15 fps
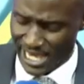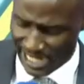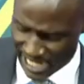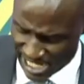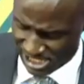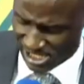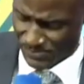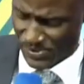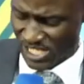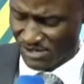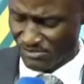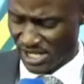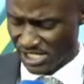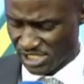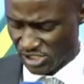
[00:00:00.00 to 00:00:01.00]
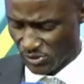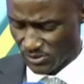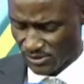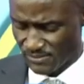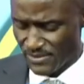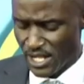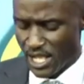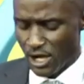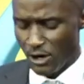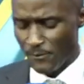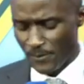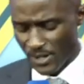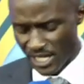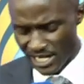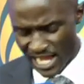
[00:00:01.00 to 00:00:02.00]
Elijah being mentioned.
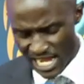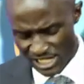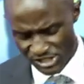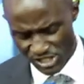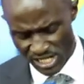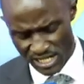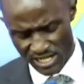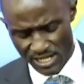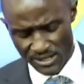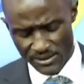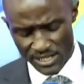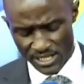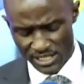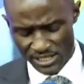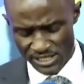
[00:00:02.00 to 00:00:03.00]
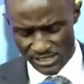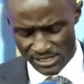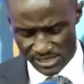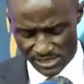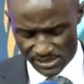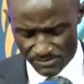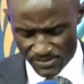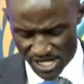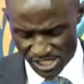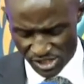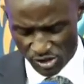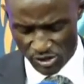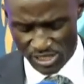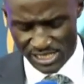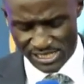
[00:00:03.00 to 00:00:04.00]
Elijah is
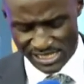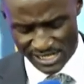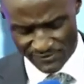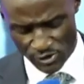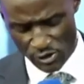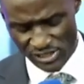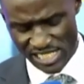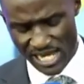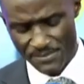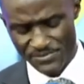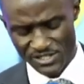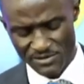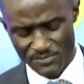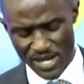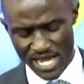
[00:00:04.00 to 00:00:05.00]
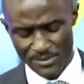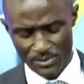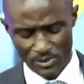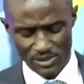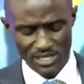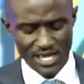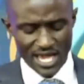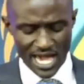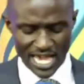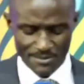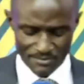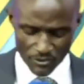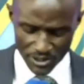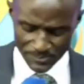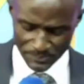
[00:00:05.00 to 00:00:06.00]
mentioned several times in the Bible,
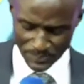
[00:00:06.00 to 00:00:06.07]
and more